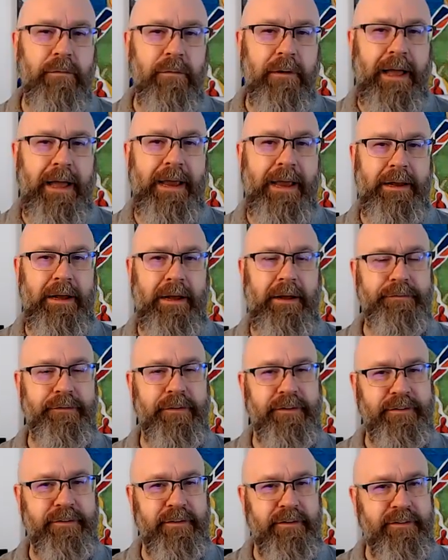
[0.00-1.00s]
ride off
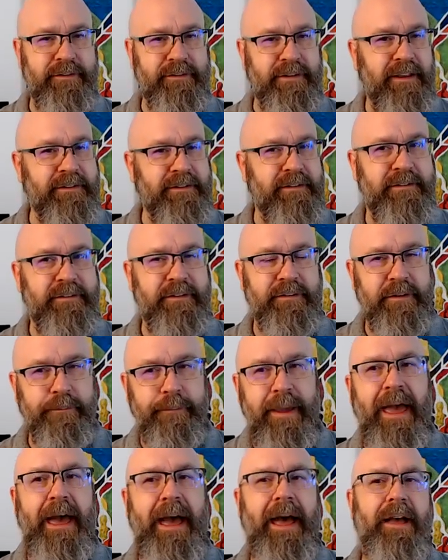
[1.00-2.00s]
the successes of the
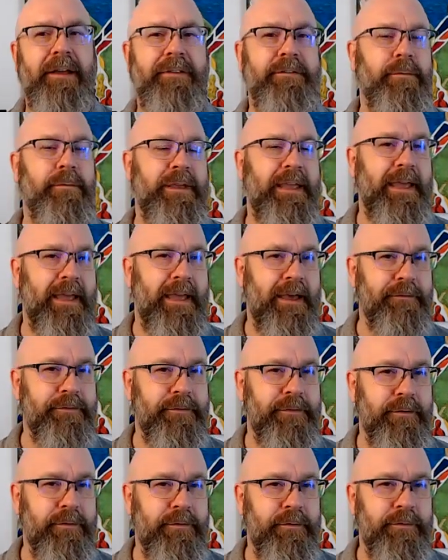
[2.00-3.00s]
past. We have
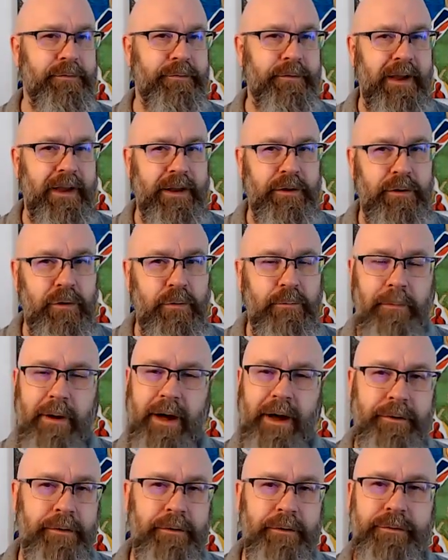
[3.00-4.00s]
to find new
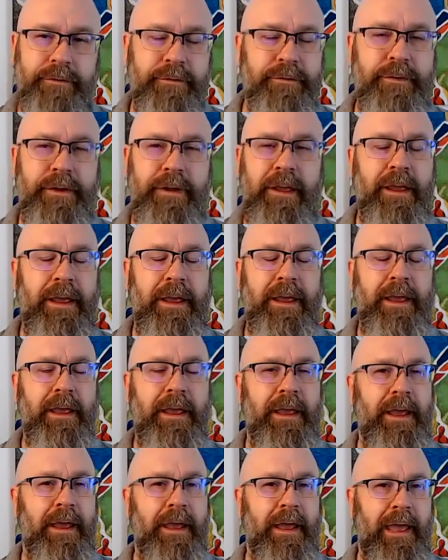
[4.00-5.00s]
models,
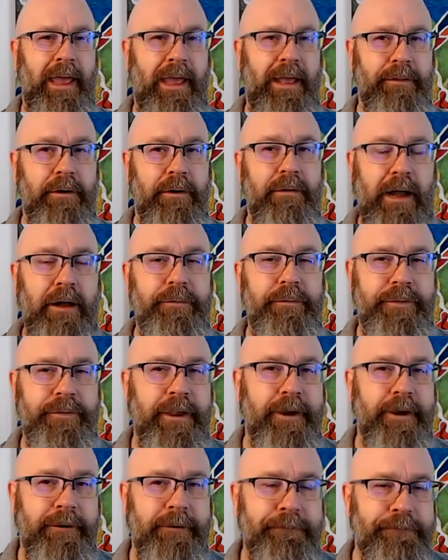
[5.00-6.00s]
and they're out
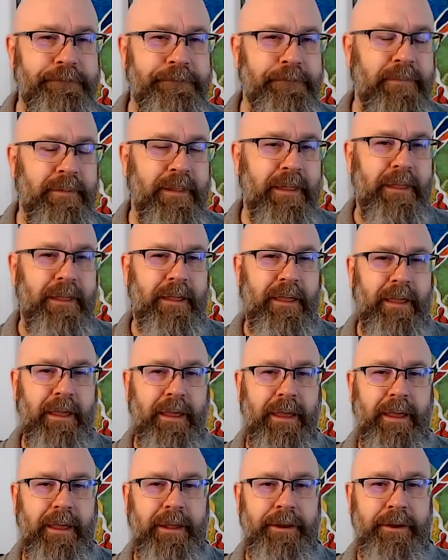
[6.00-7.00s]
there.
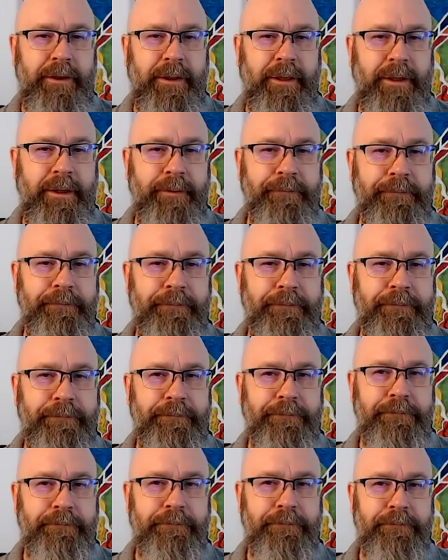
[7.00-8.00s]
And
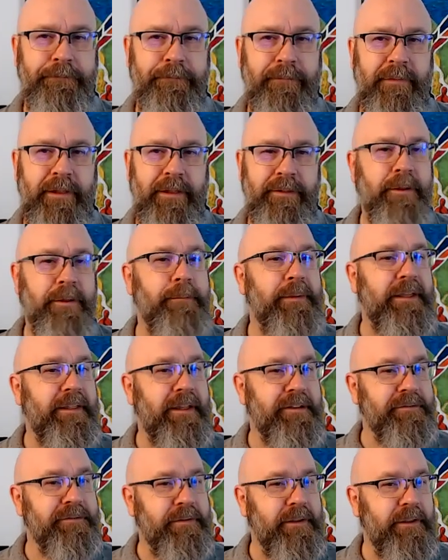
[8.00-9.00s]
to me,
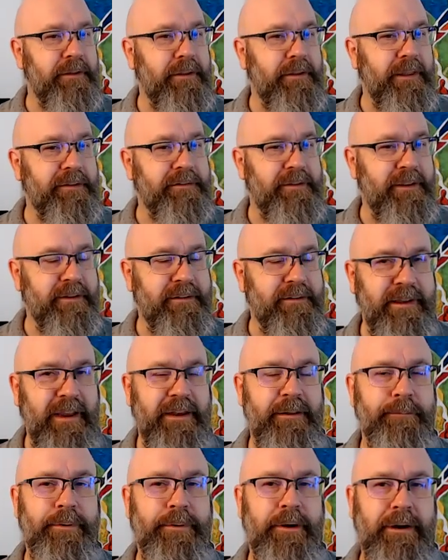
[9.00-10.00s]
that's the
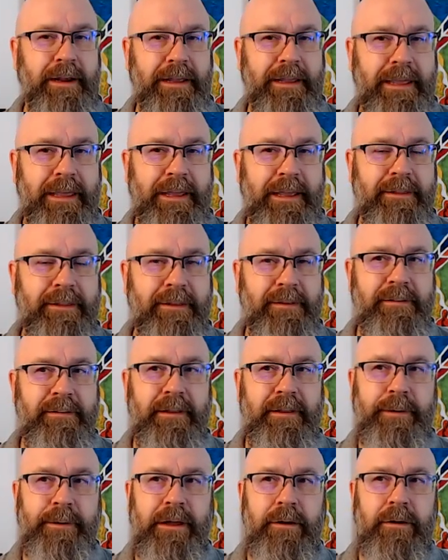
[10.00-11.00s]
exciting part. Again, this is
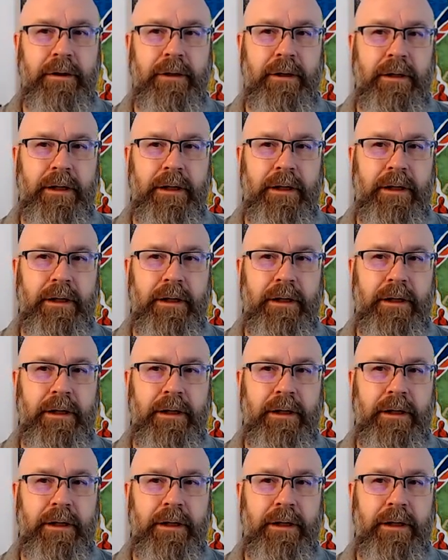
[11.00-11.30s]
about,